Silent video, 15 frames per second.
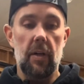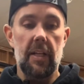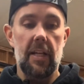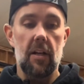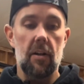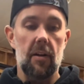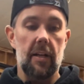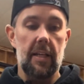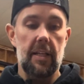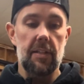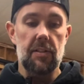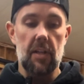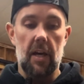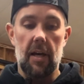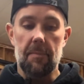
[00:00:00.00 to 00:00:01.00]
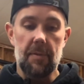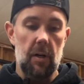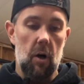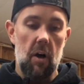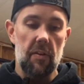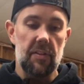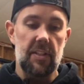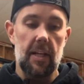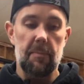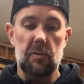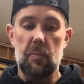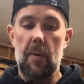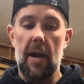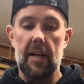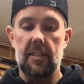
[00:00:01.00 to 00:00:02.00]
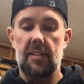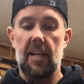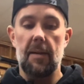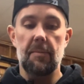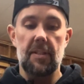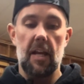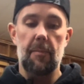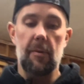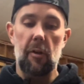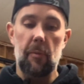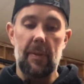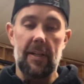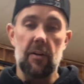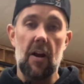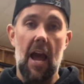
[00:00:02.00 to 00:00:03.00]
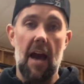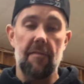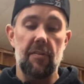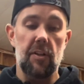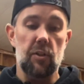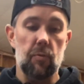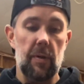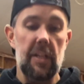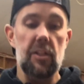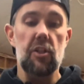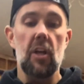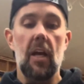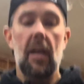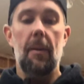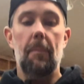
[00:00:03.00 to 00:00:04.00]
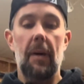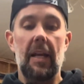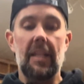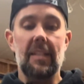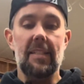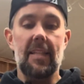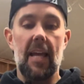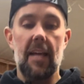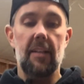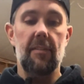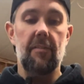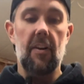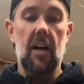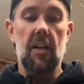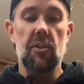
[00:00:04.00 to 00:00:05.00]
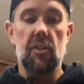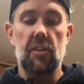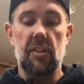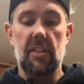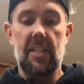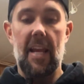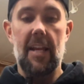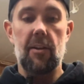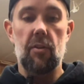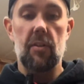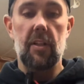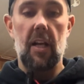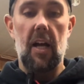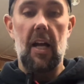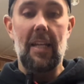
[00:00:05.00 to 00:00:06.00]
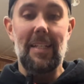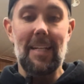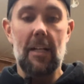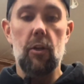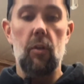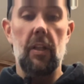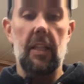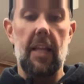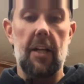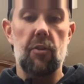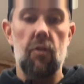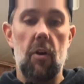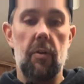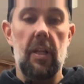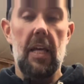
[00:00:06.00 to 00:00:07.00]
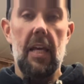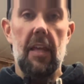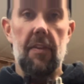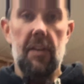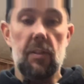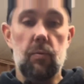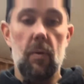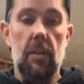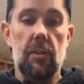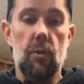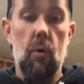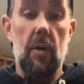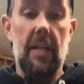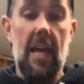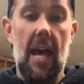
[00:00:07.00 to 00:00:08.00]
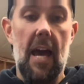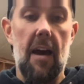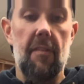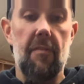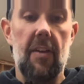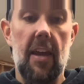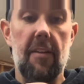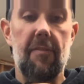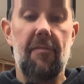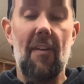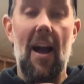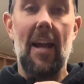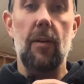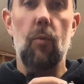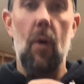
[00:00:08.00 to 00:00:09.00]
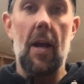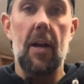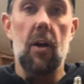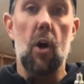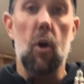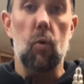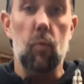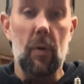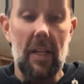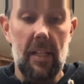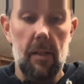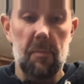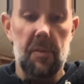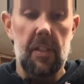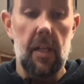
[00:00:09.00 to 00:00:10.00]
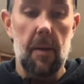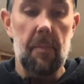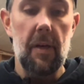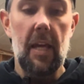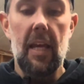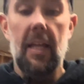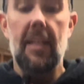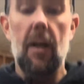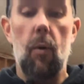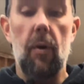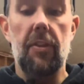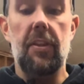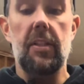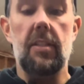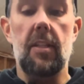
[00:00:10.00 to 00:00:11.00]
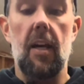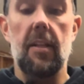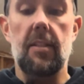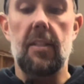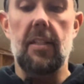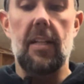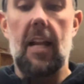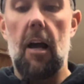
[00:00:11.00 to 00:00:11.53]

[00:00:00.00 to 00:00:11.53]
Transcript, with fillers: one here is uh, you know all the same specs, same 10 millimeter half inch reach, but instead of uh, just a standard uh, nickel electrode, this one's going to have a fine wire iridium tip. Now what this does is it